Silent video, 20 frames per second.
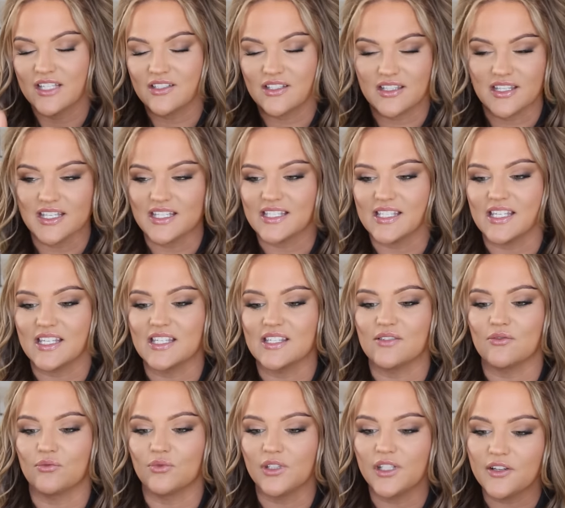This
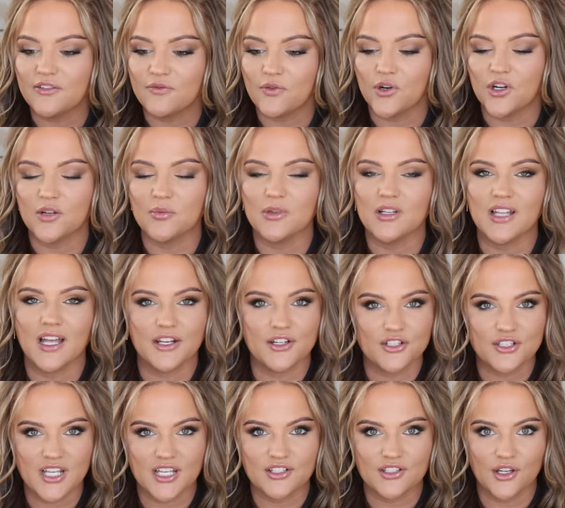is really affordable,
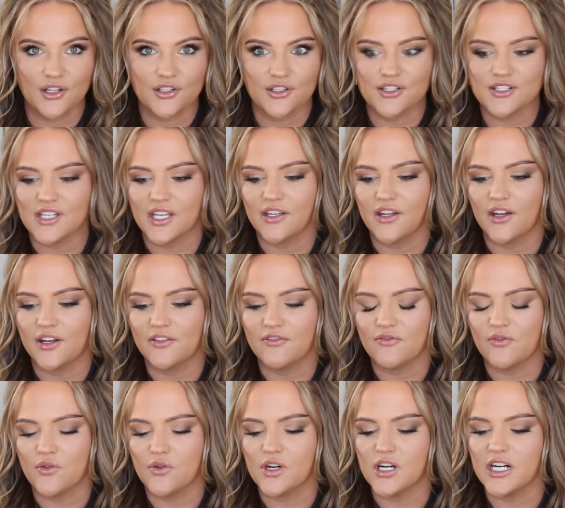under $10 I got it
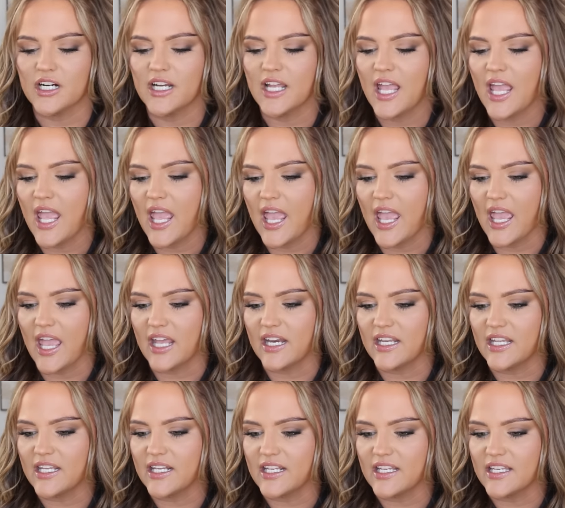for, and
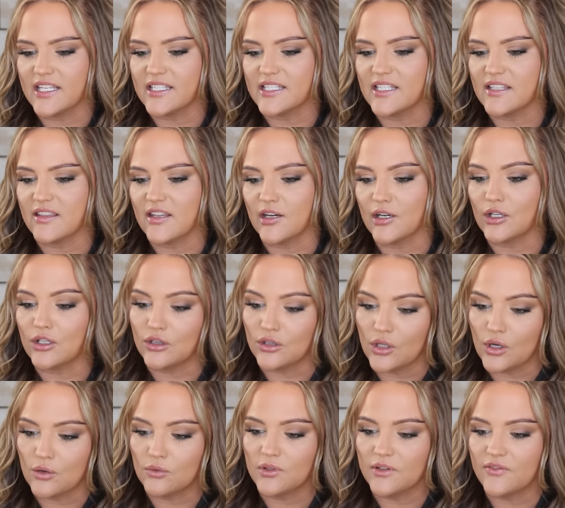it is their
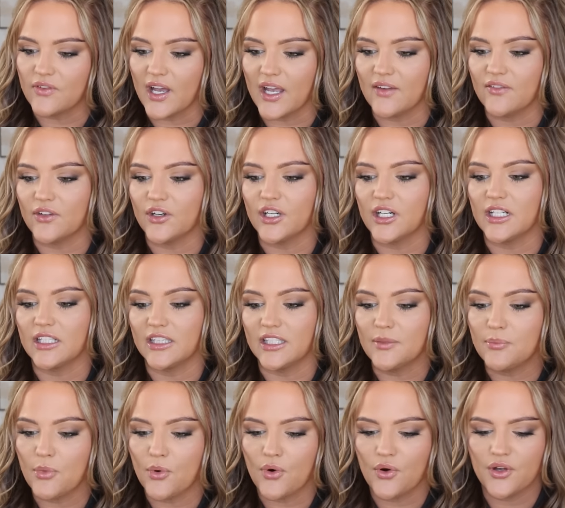Glow Reviver
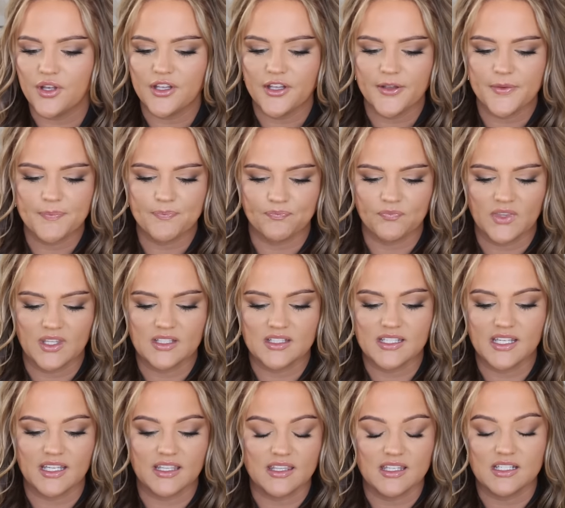Lip Oil.
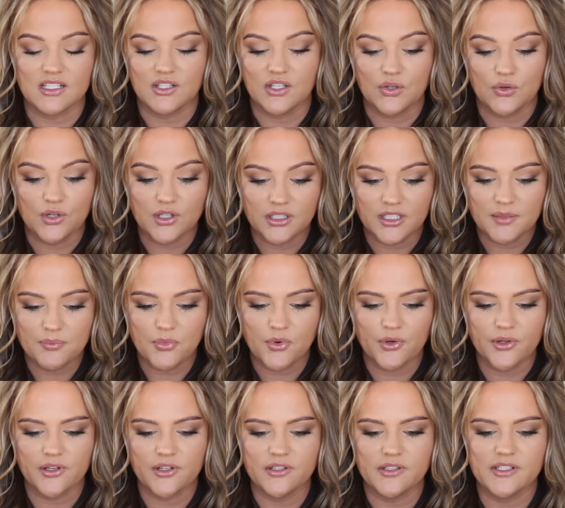It's like the Dior lip
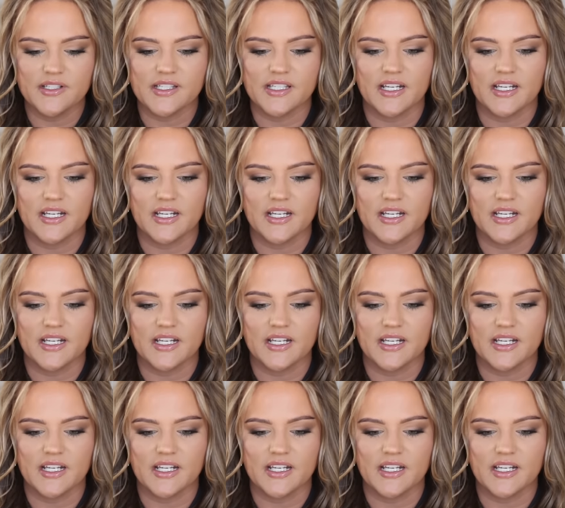oils.